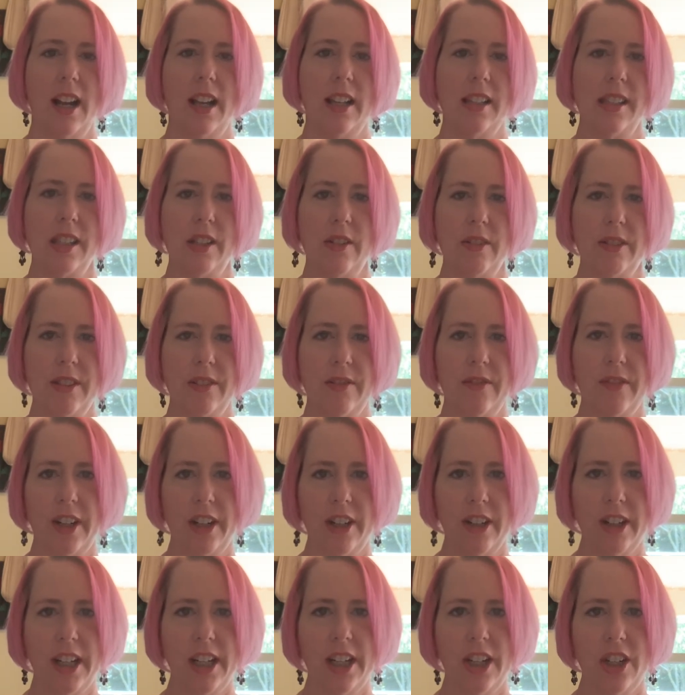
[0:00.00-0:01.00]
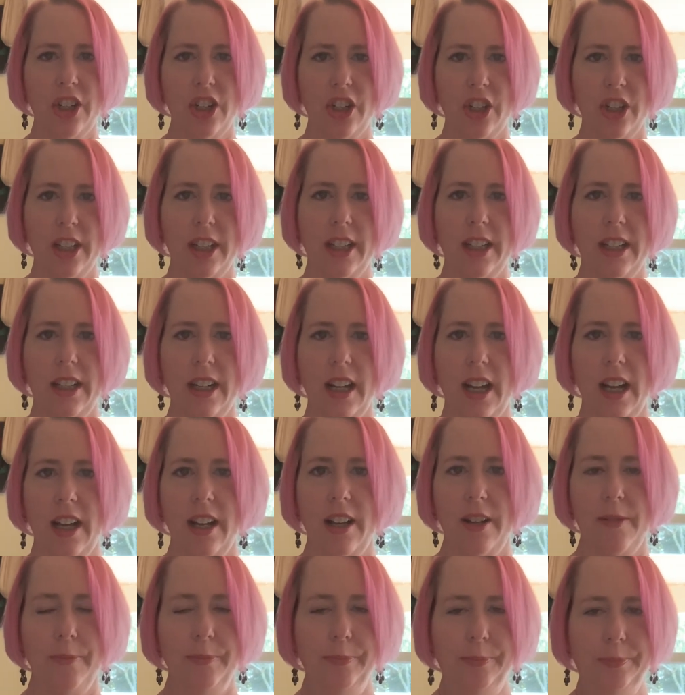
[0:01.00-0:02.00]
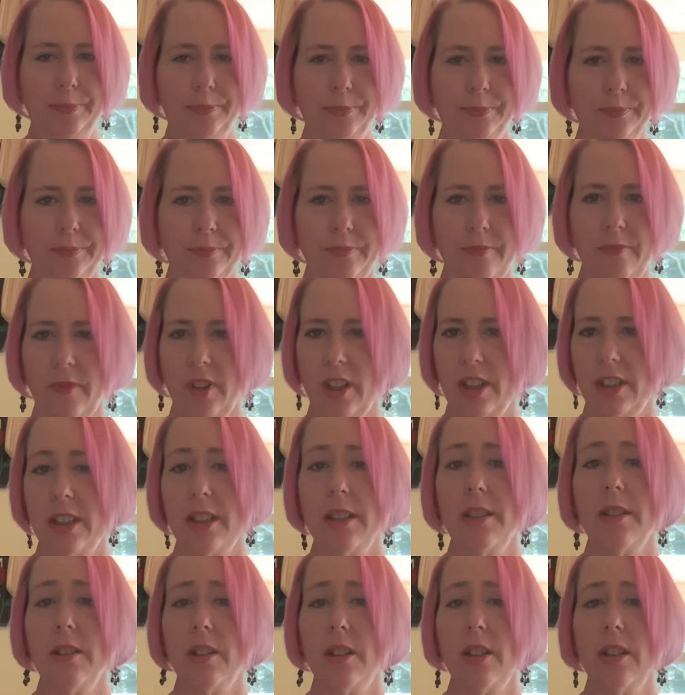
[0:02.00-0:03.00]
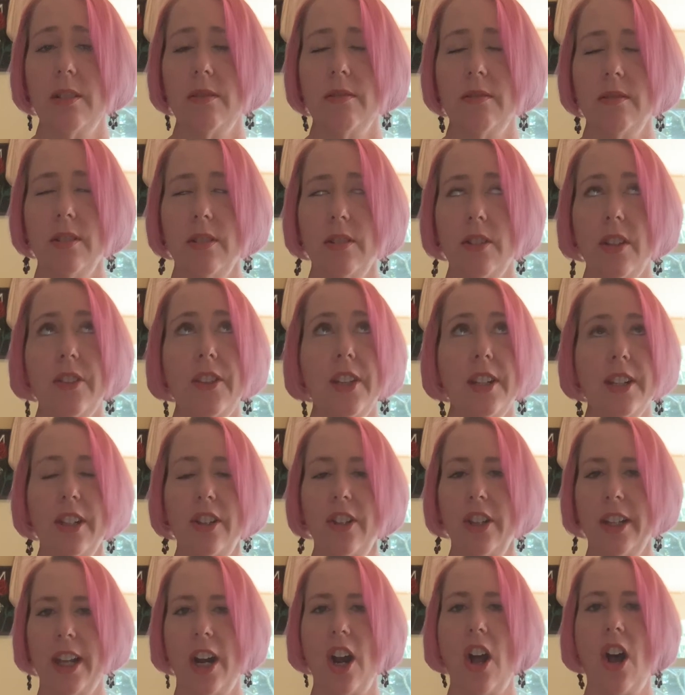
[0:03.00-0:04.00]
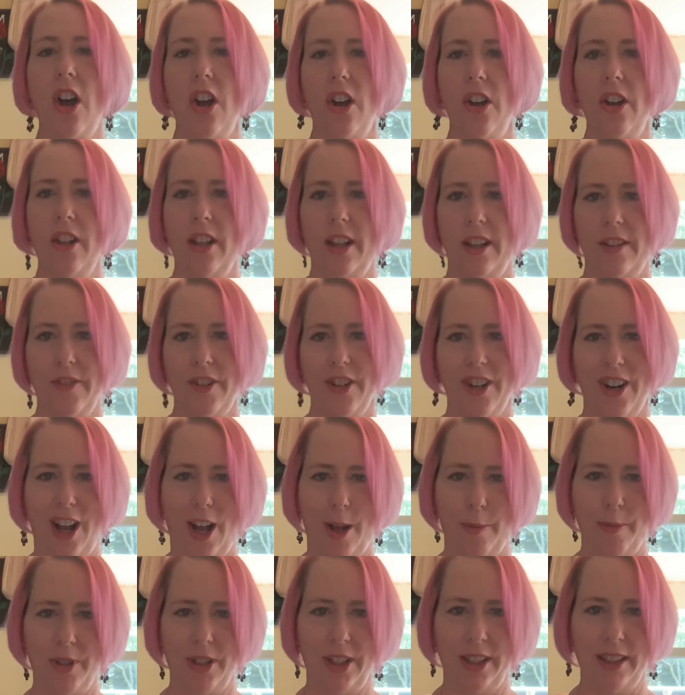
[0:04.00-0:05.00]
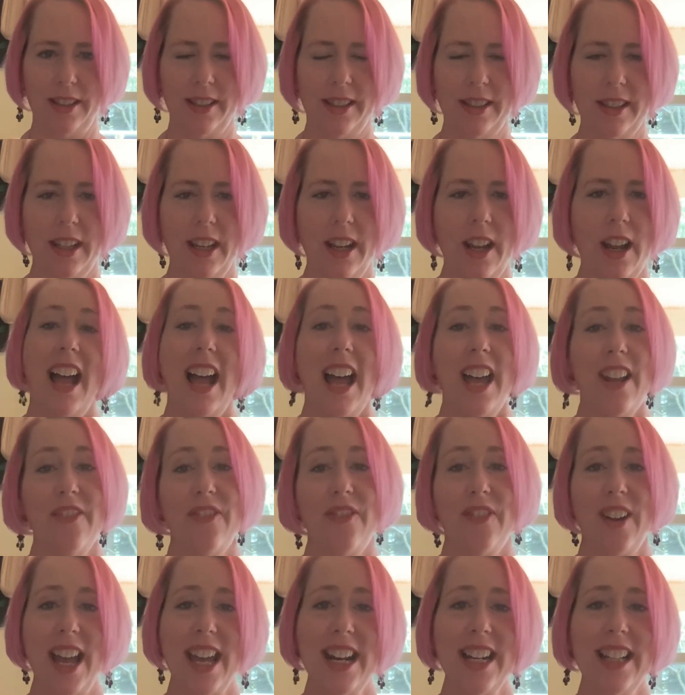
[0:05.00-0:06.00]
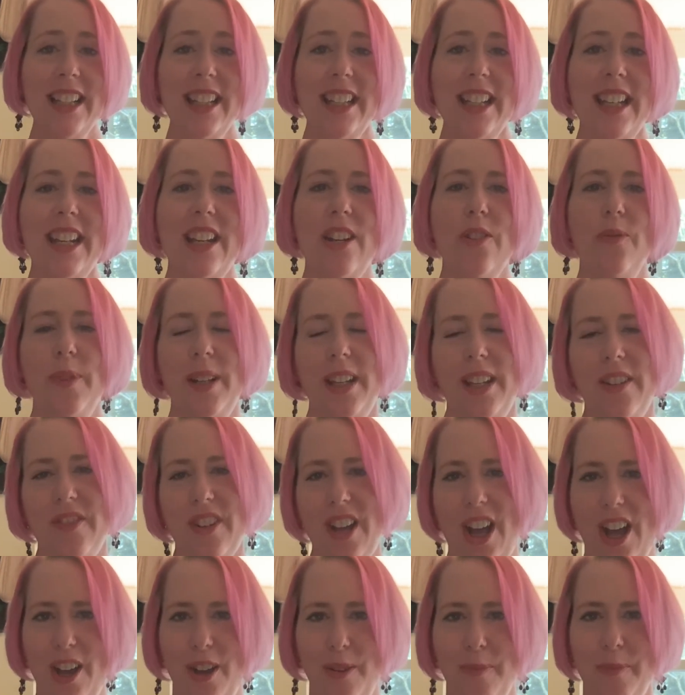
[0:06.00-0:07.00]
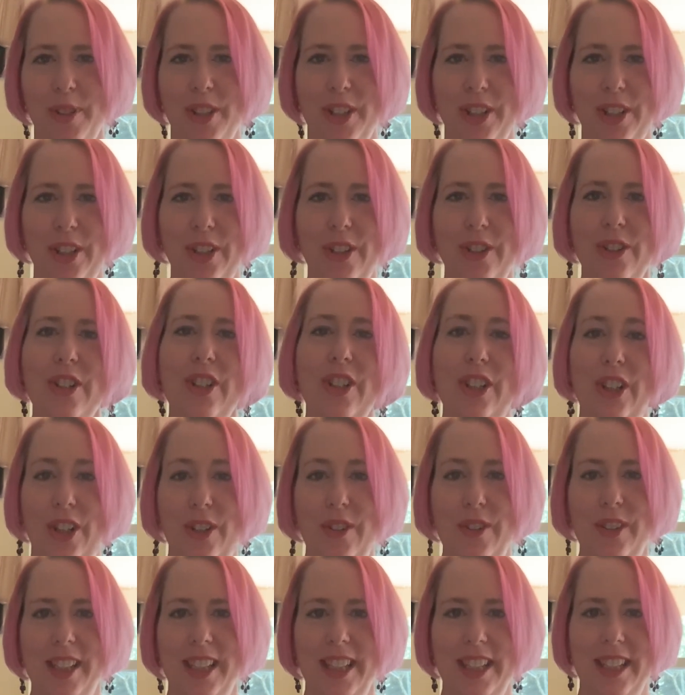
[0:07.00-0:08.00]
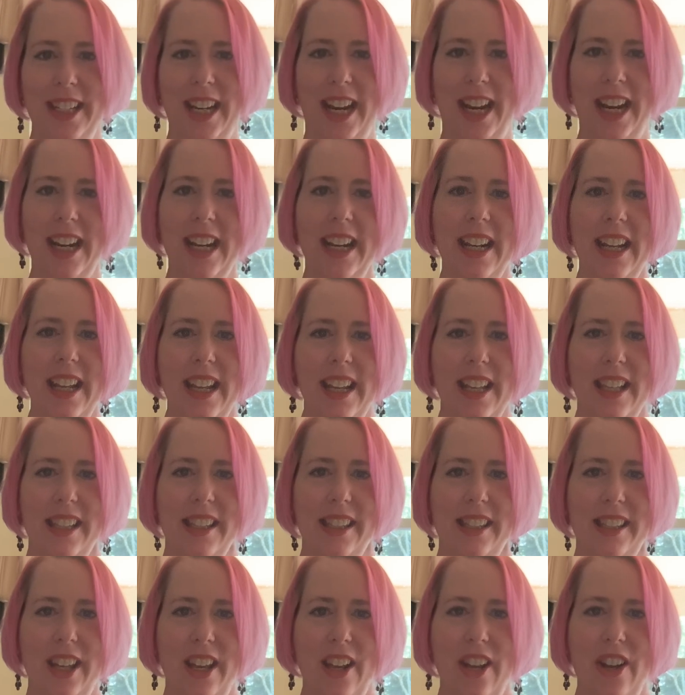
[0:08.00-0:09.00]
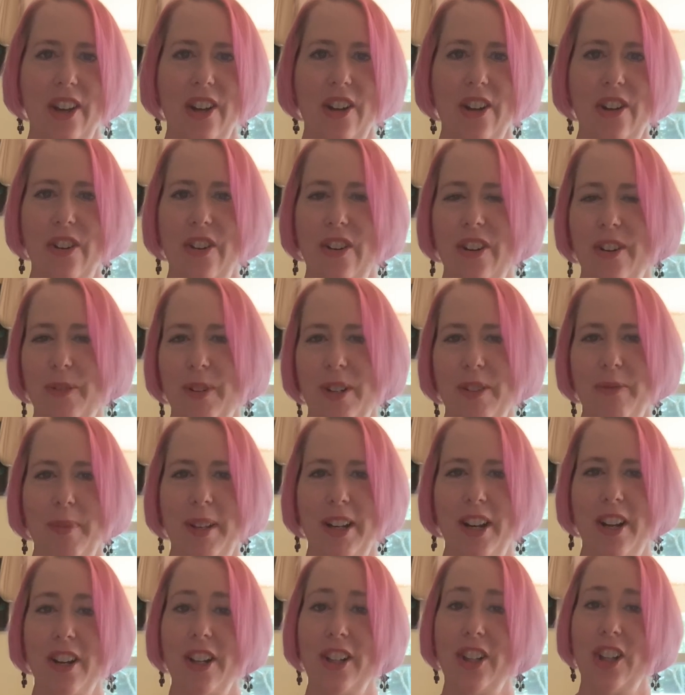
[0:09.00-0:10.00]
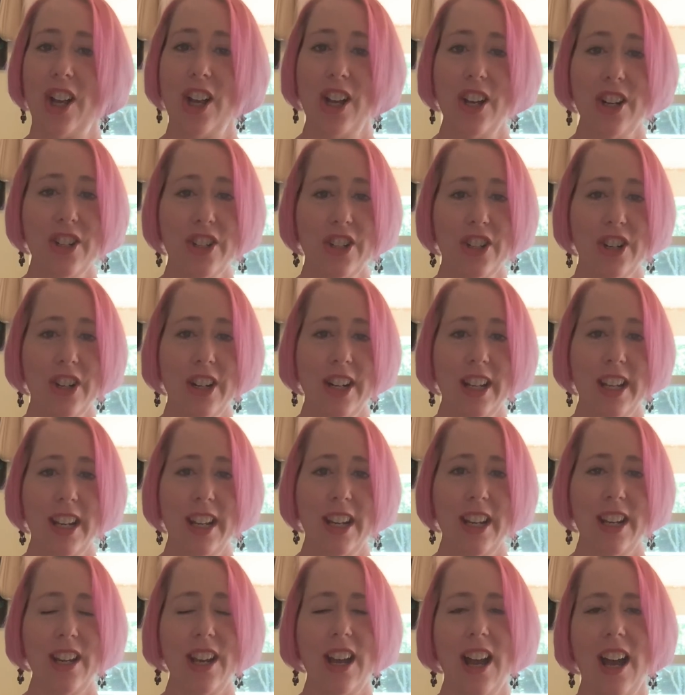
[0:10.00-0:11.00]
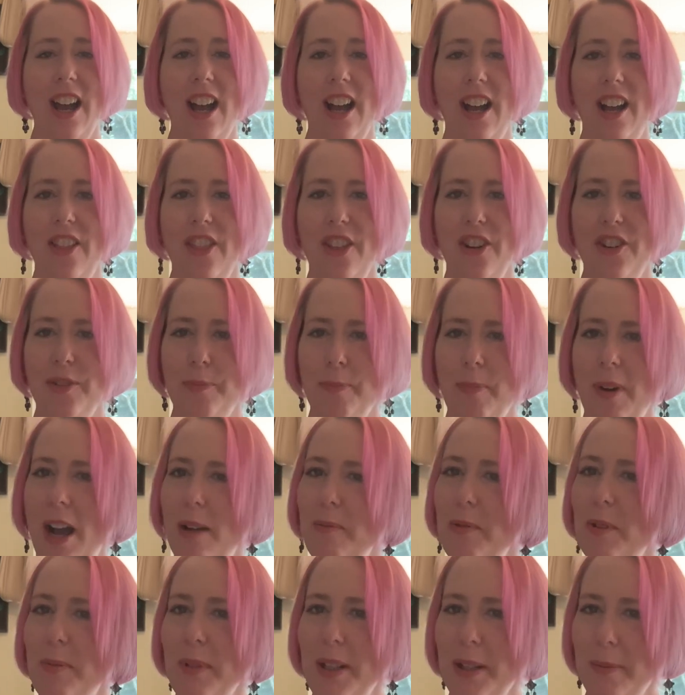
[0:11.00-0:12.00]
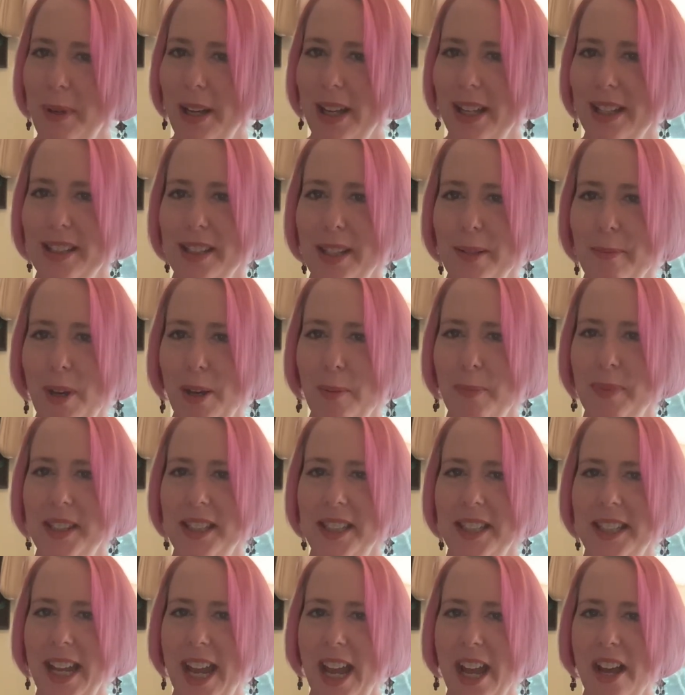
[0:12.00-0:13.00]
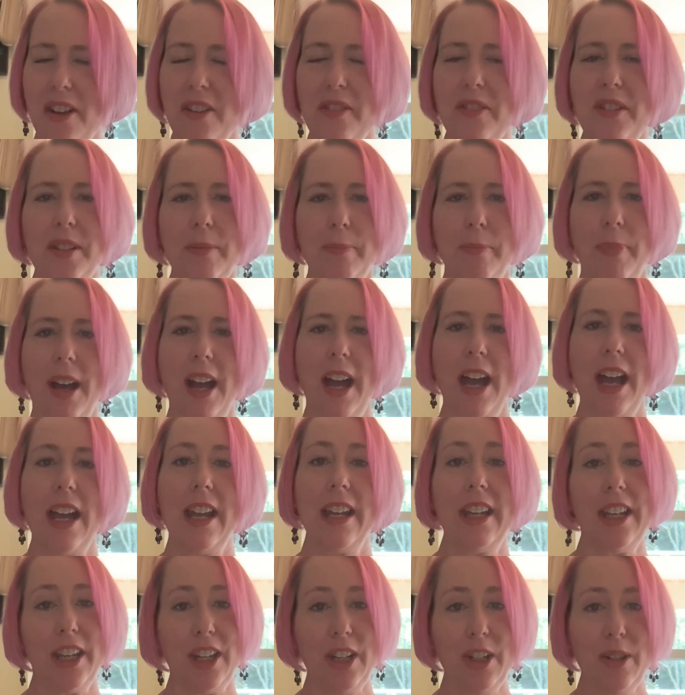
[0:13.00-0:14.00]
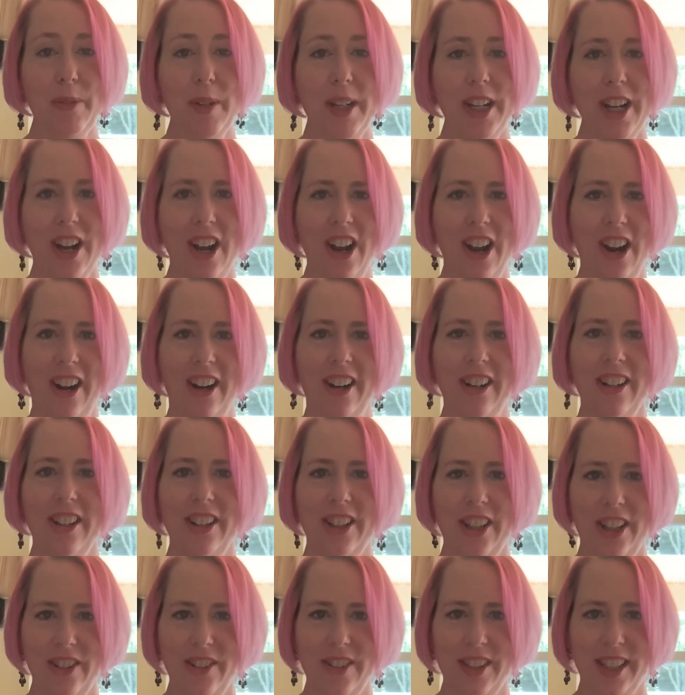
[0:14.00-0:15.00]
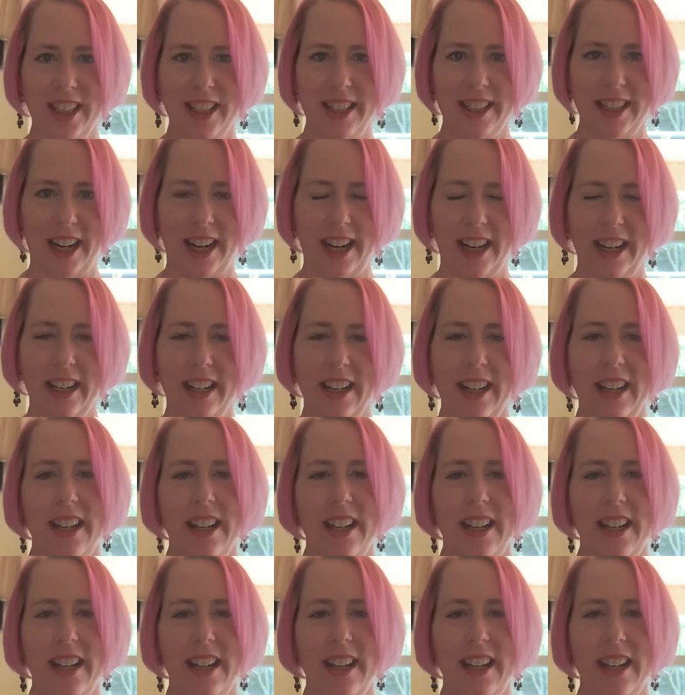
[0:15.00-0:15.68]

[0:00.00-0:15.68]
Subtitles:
So it's a very good good thing to look at all of your options. And finally, we have come to closing day. So we've been on a long journey. There's probably been some ups and downs, but here we are, closing day.